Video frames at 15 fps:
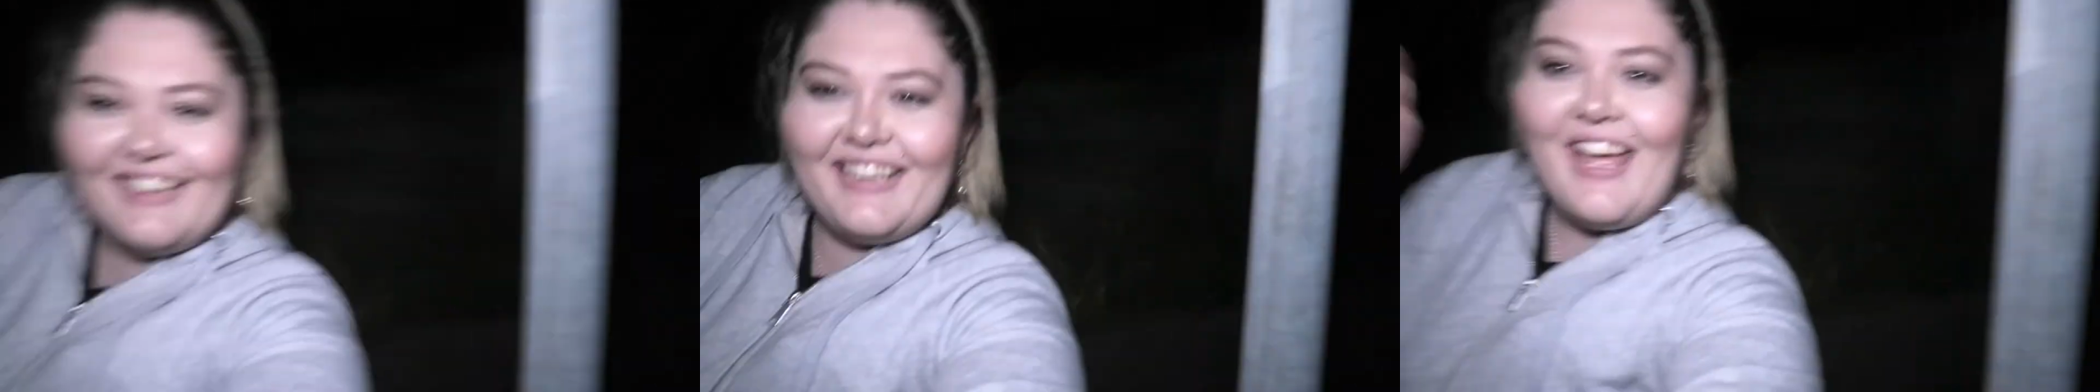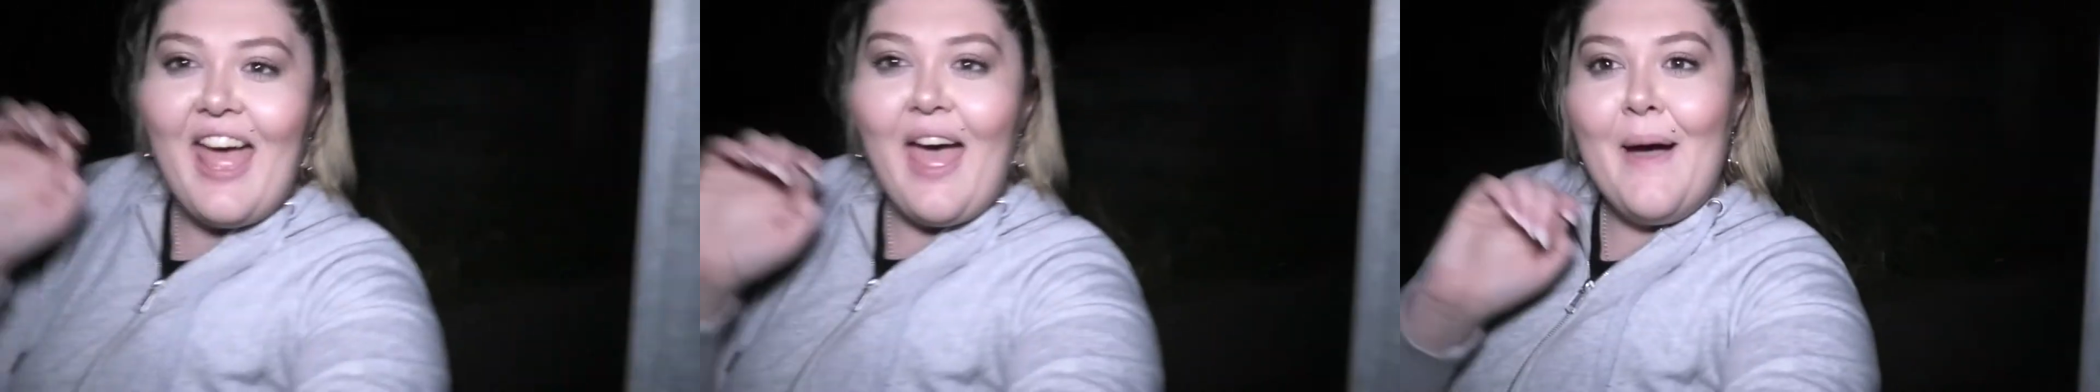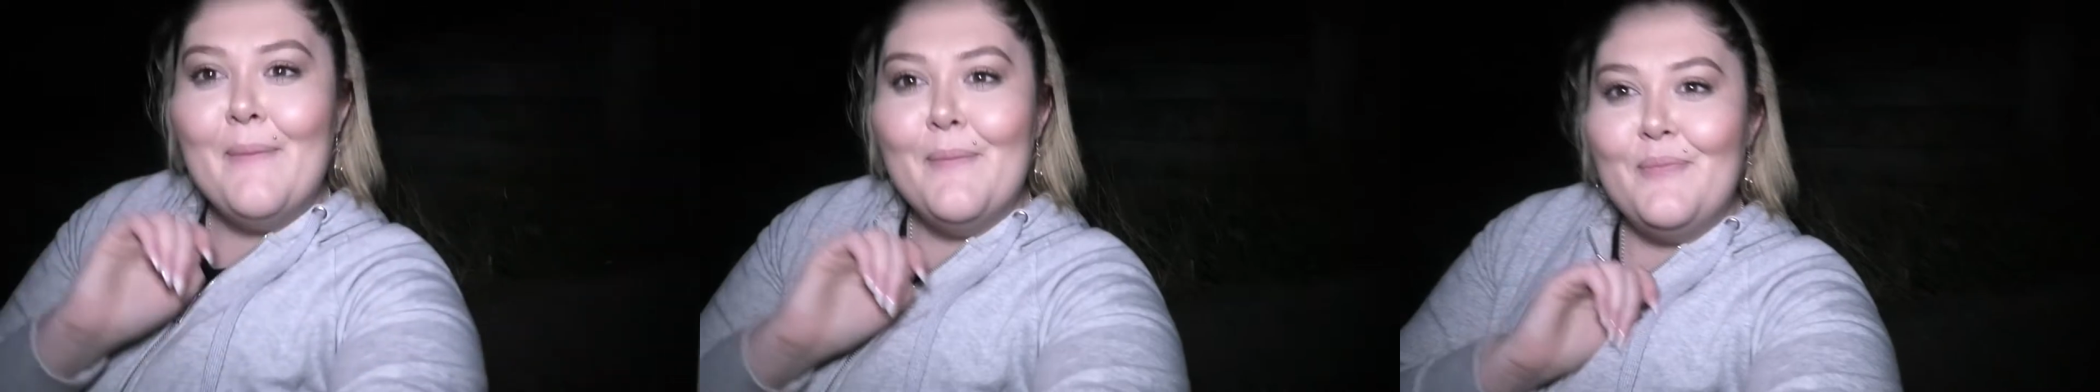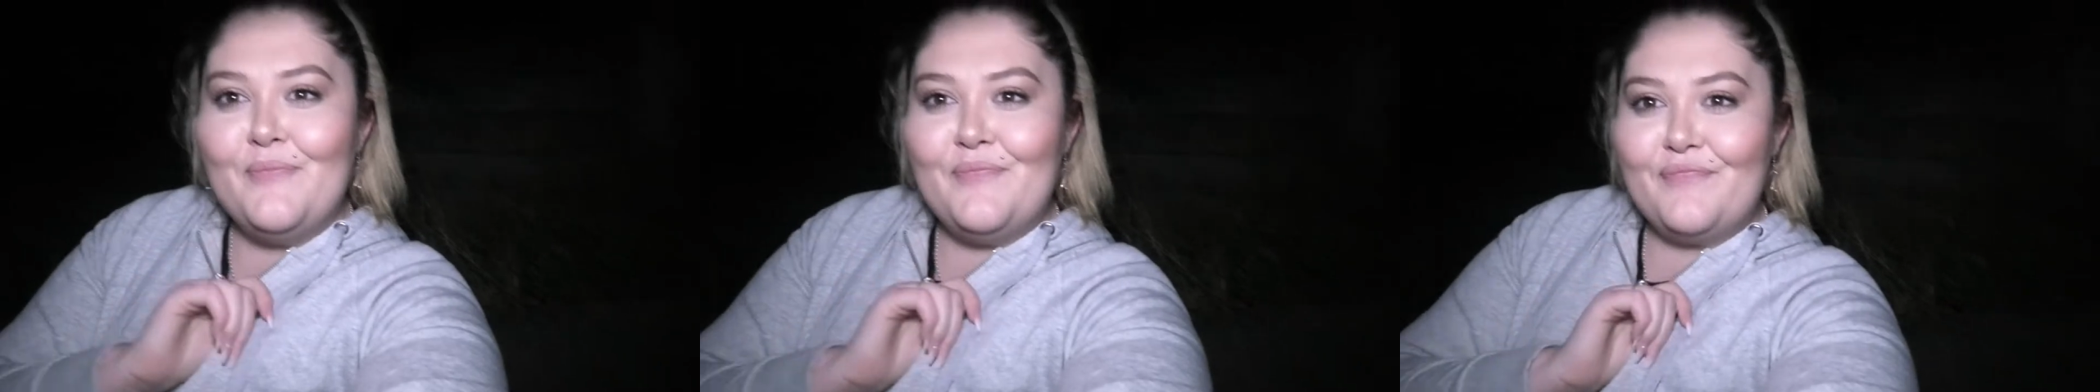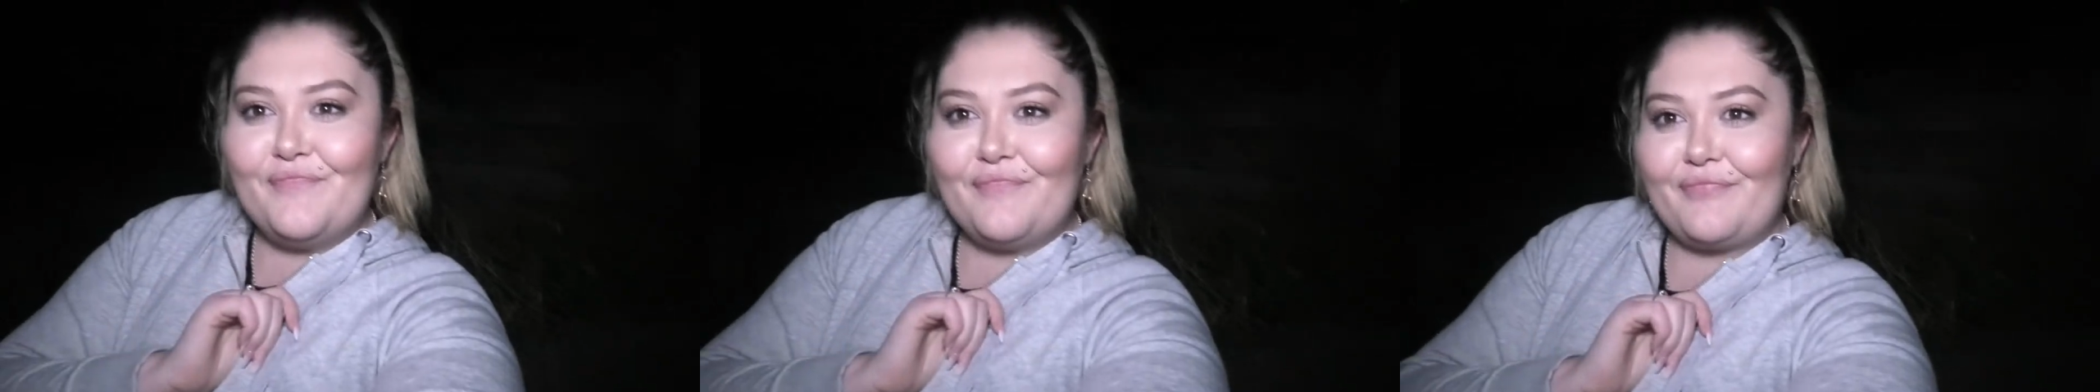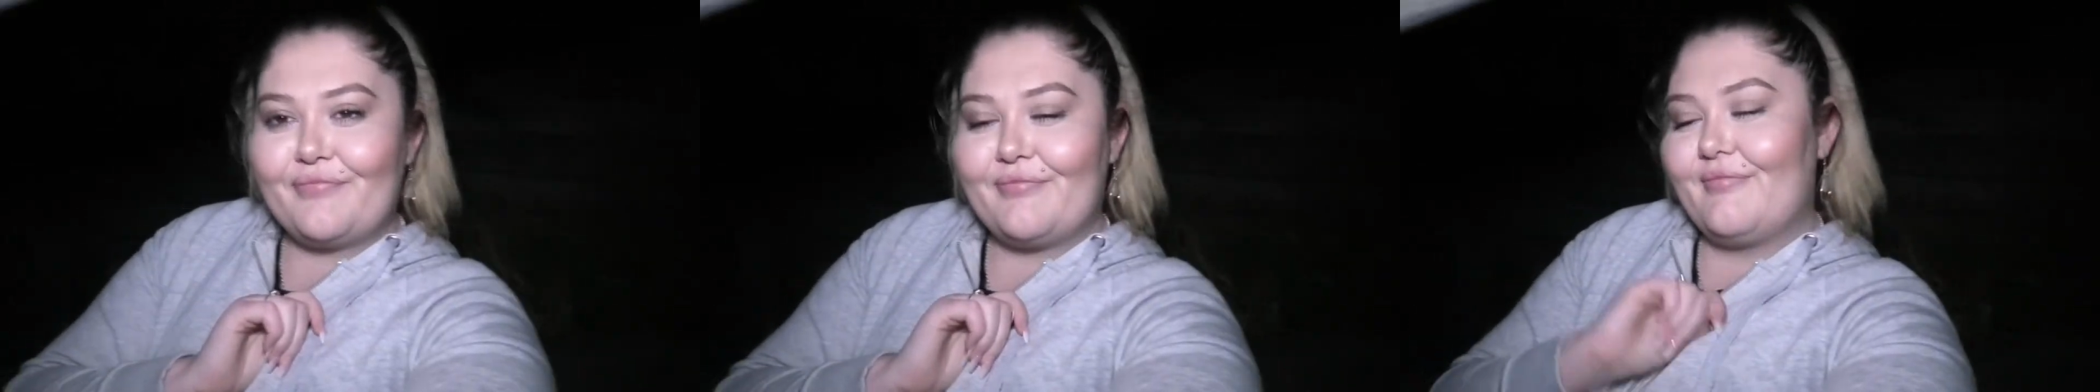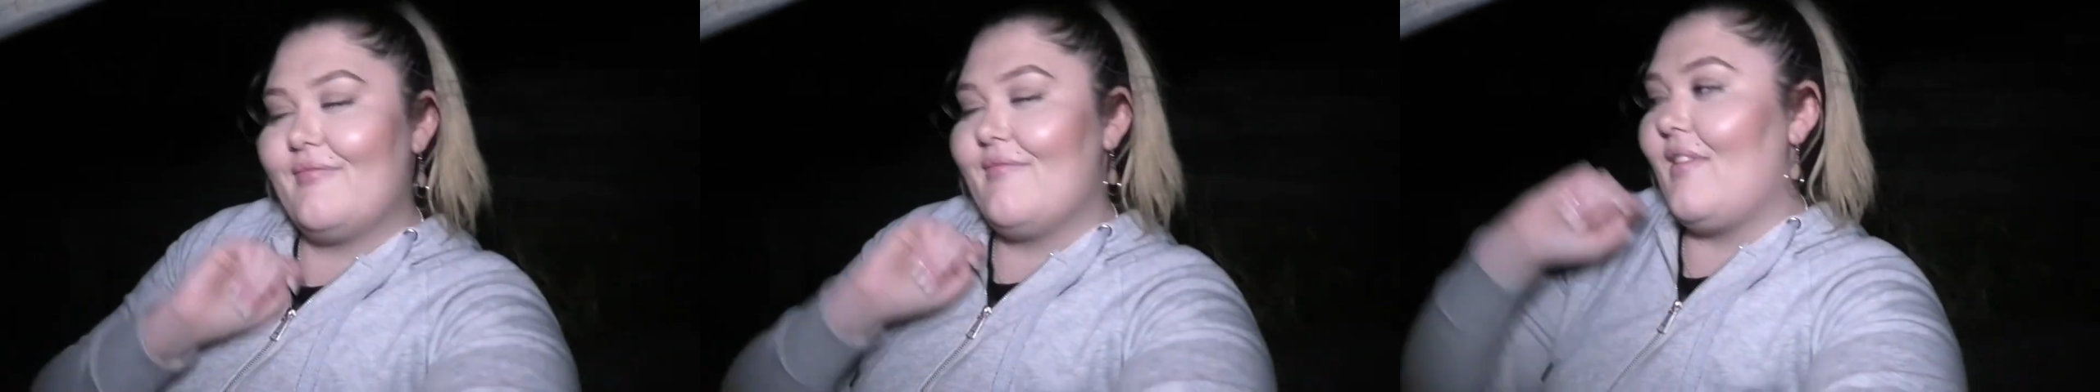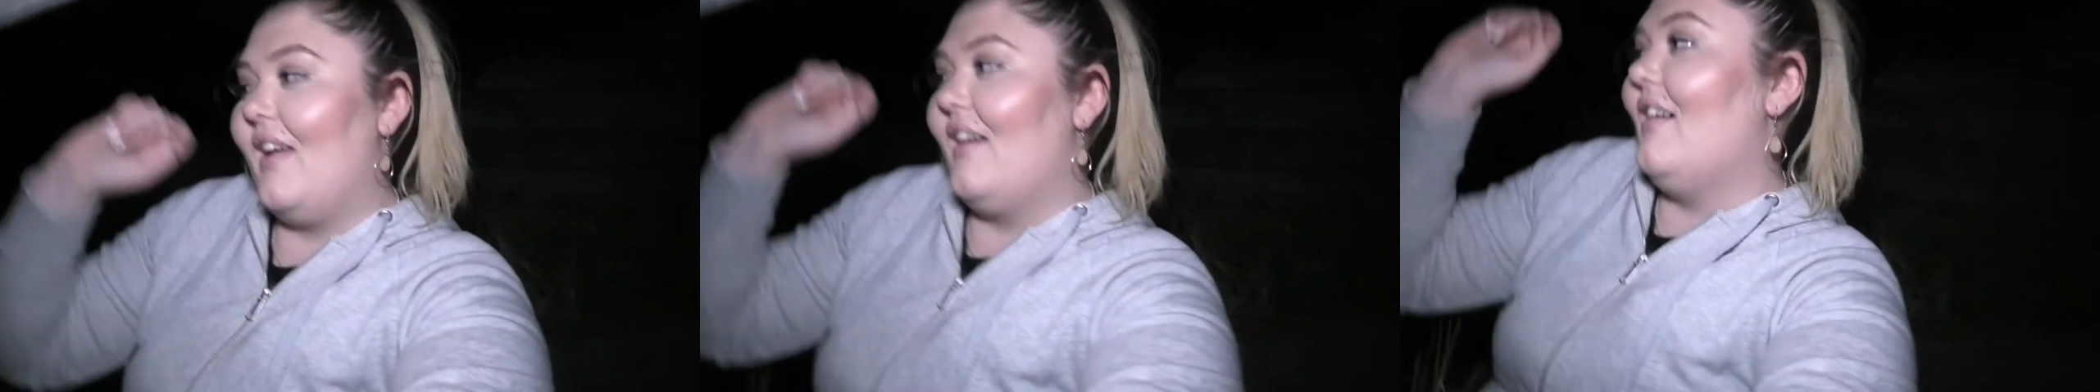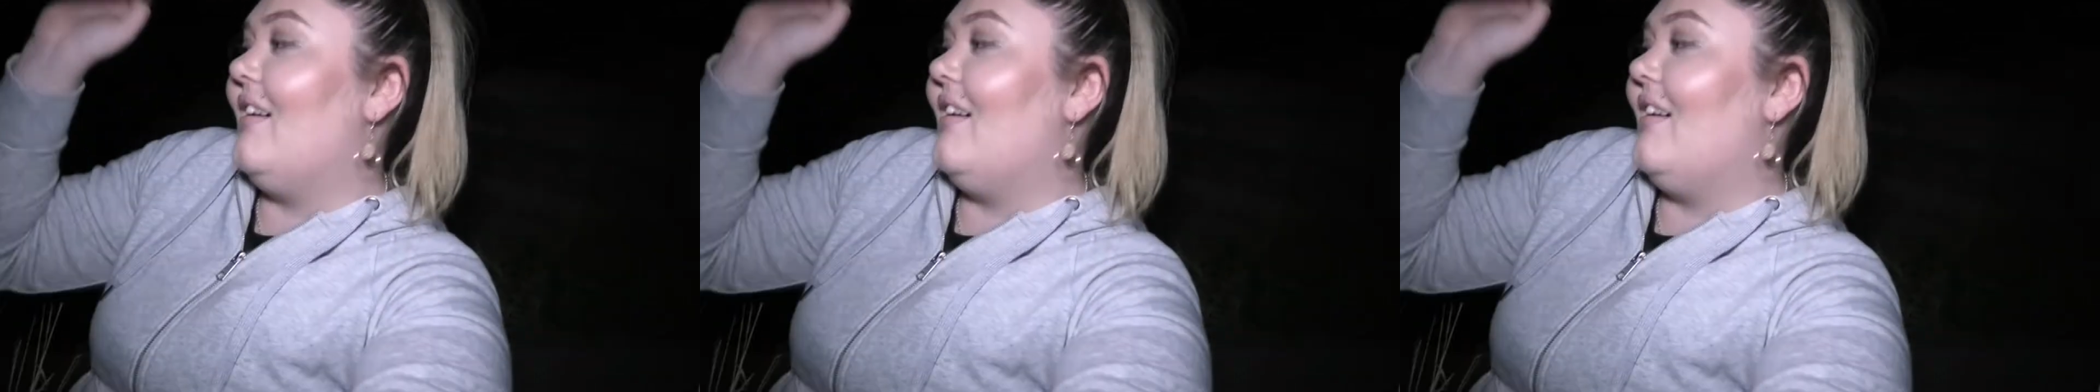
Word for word: So you've come all the way from Newcastle